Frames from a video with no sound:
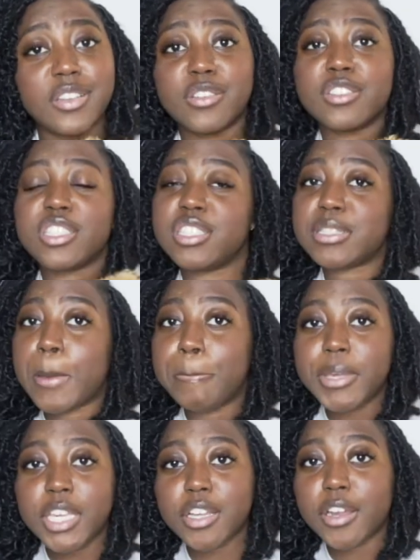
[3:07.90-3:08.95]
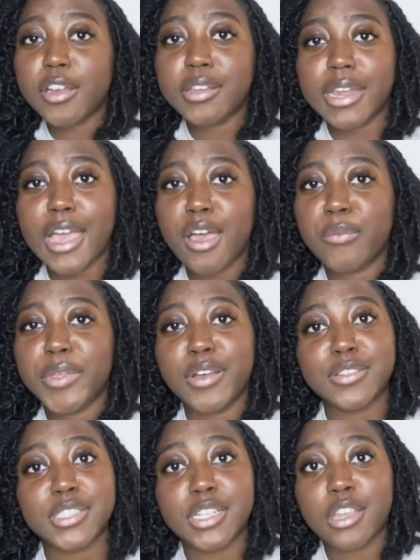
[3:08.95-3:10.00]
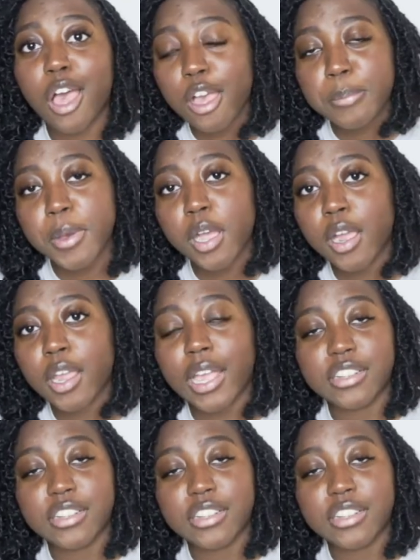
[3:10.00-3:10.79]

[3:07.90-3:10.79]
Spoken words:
She's a big girl now. We go to the dog park.